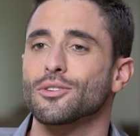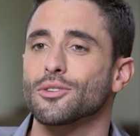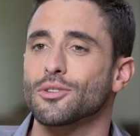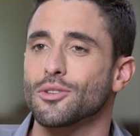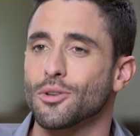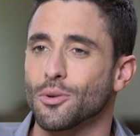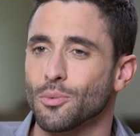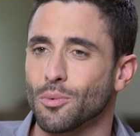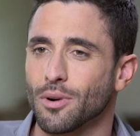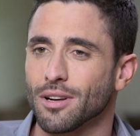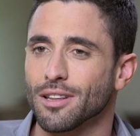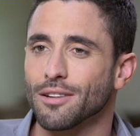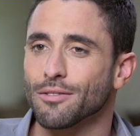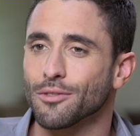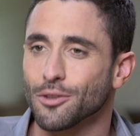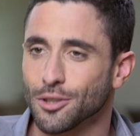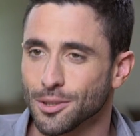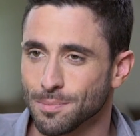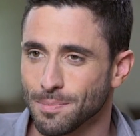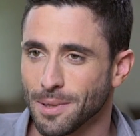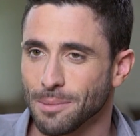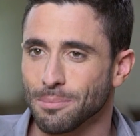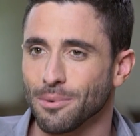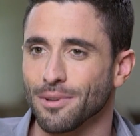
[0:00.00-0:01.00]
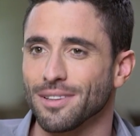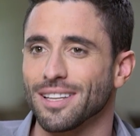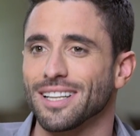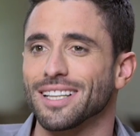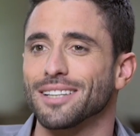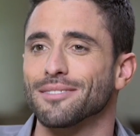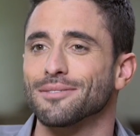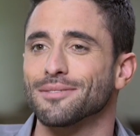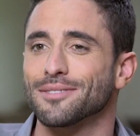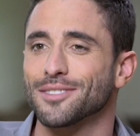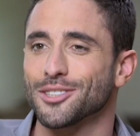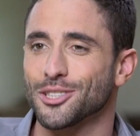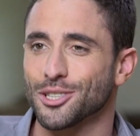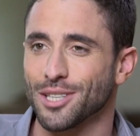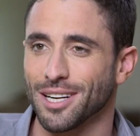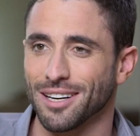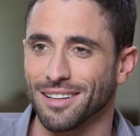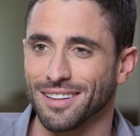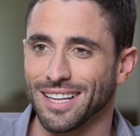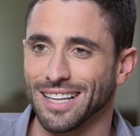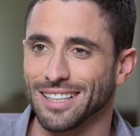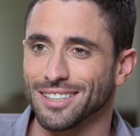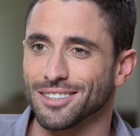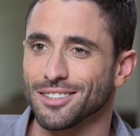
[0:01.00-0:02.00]
You're one of the first people that have
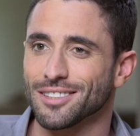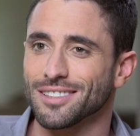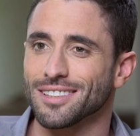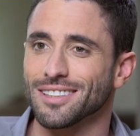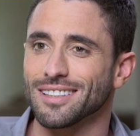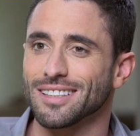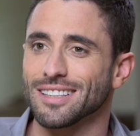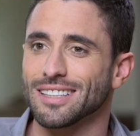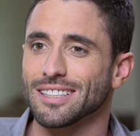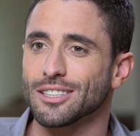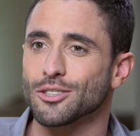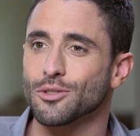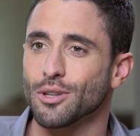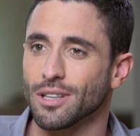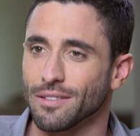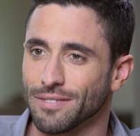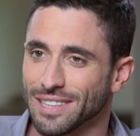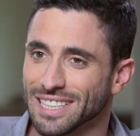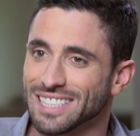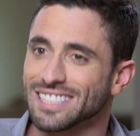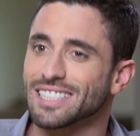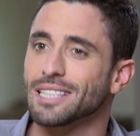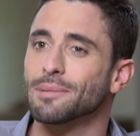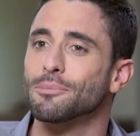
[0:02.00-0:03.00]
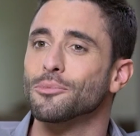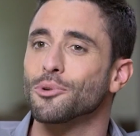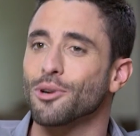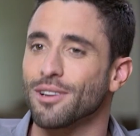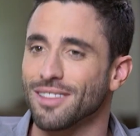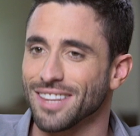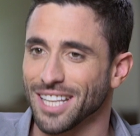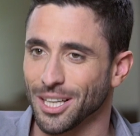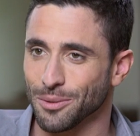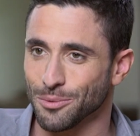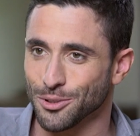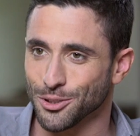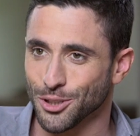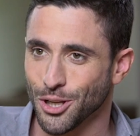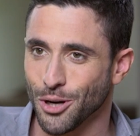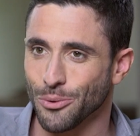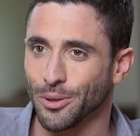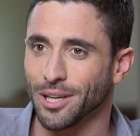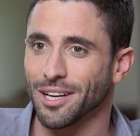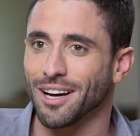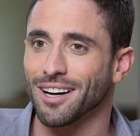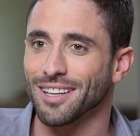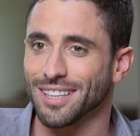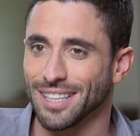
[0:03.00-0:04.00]
shared that sort of a similar thing was
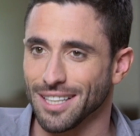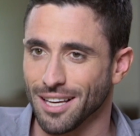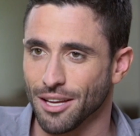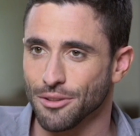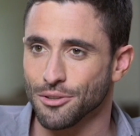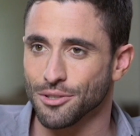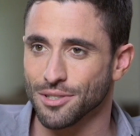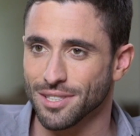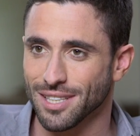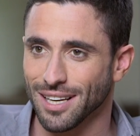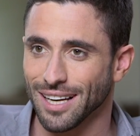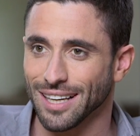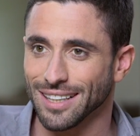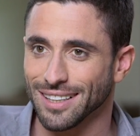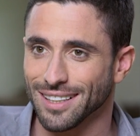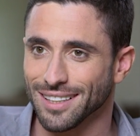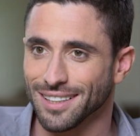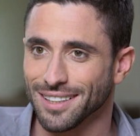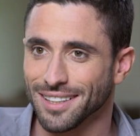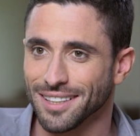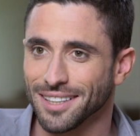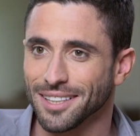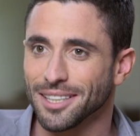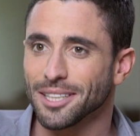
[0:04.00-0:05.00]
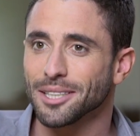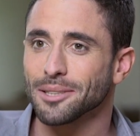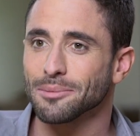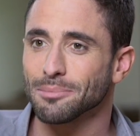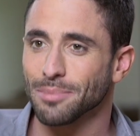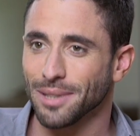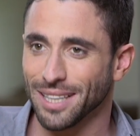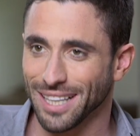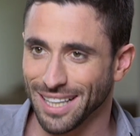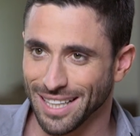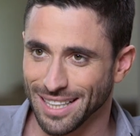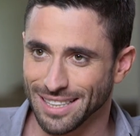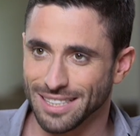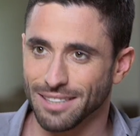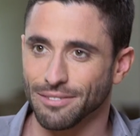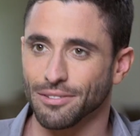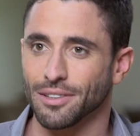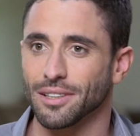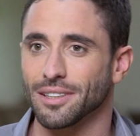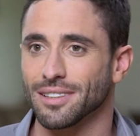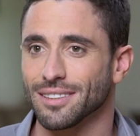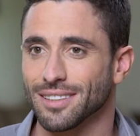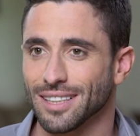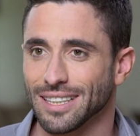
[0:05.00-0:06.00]
going on the other side, but in a
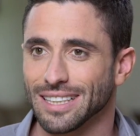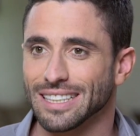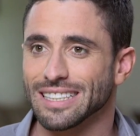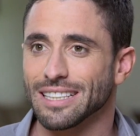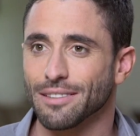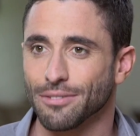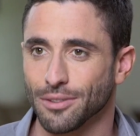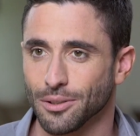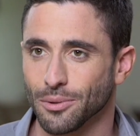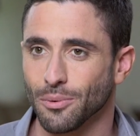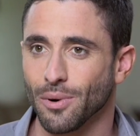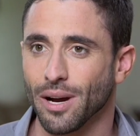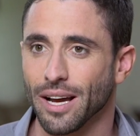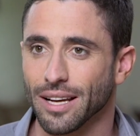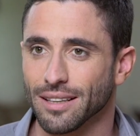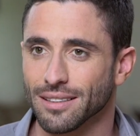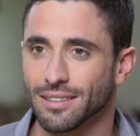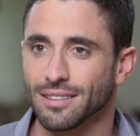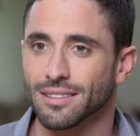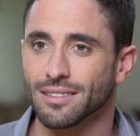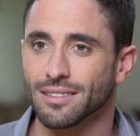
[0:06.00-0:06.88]
different way.